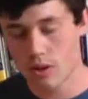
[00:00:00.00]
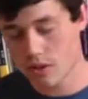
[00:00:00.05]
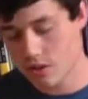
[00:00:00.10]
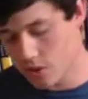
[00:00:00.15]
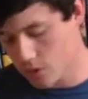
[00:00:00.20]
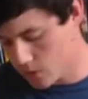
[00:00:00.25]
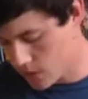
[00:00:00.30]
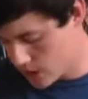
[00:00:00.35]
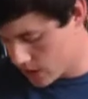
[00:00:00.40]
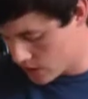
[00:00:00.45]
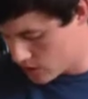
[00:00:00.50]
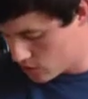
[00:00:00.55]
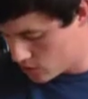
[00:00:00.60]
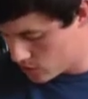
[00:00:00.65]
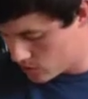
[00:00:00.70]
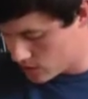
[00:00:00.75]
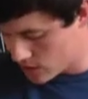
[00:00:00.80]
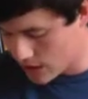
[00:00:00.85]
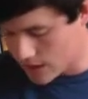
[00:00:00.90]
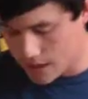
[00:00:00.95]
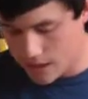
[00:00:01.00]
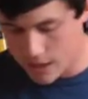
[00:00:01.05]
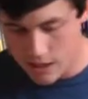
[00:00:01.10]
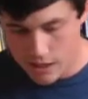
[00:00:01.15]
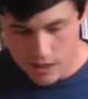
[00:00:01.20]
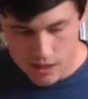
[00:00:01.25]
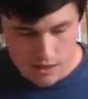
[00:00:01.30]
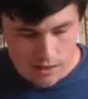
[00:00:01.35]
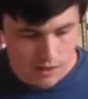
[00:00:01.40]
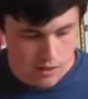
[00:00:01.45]
And so what I do is I hit
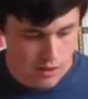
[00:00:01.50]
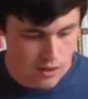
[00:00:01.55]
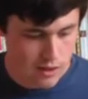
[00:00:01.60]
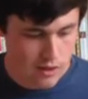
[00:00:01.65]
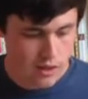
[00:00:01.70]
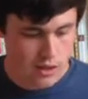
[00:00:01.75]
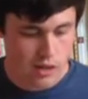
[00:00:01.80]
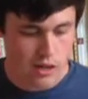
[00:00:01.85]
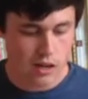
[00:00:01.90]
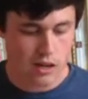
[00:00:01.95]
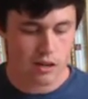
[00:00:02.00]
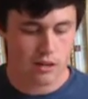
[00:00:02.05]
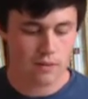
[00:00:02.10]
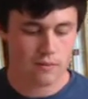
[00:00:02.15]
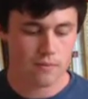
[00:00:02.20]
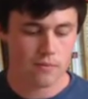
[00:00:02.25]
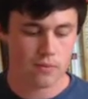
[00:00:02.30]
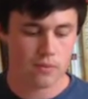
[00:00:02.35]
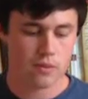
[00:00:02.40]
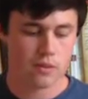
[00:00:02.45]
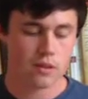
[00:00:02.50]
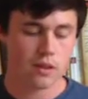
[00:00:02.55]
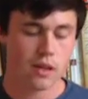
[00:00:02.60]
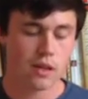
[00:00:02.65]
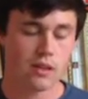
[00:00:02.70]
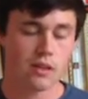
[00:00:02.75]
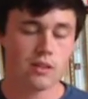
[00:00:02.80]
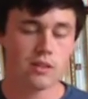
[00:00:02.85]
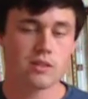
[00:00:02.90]
it, and then